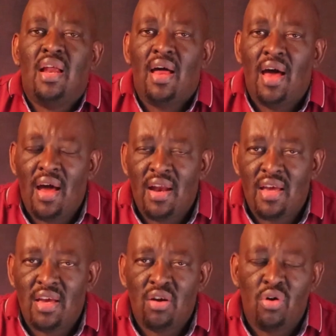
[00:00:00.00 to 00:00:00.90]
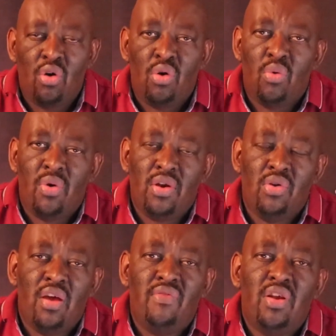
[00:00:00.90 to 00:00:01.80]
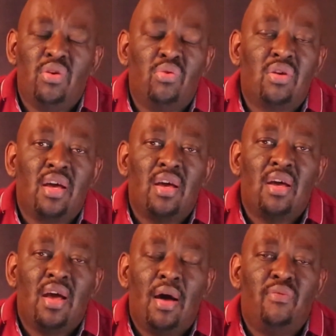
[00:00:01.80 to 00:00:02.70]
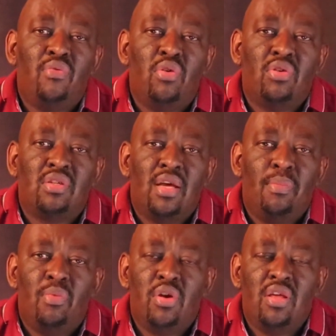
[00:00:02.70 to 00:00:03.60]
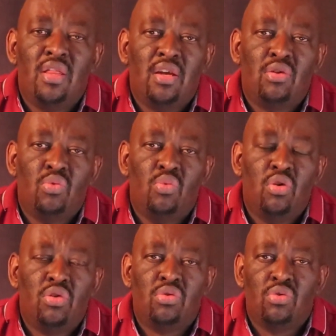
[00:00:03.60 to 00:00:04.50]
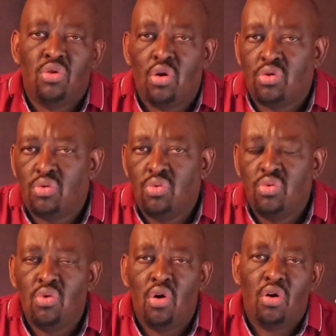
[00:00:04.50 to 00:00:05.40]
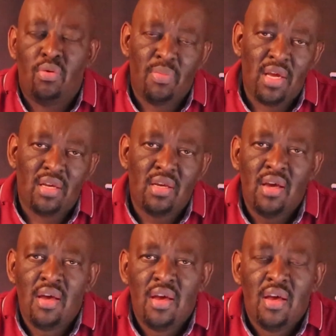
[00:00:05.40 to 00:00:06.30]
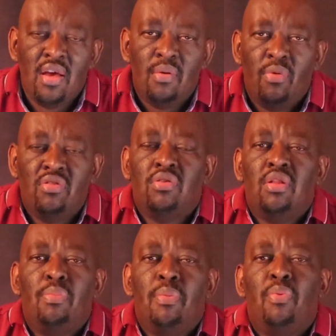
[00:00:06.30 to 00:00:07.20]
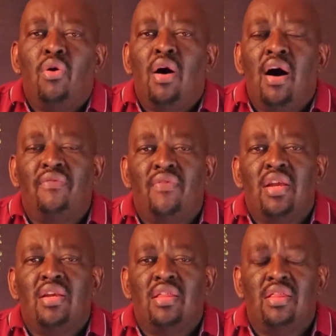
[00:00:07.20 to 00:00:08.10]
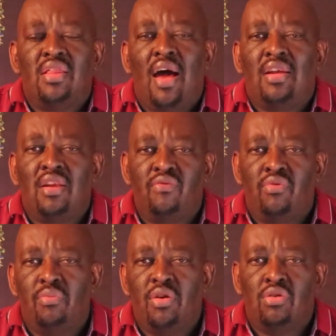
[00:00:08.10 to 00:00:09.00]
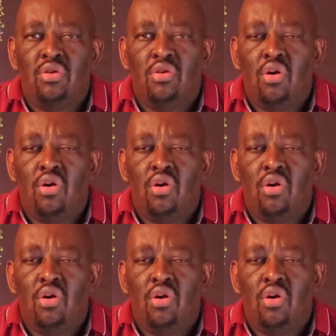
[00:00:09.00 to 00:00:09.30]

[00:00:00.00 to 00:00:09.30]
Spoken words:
are hiring or when you're even looking up for somebody that you want to talk to or meet, most of the people are finding that information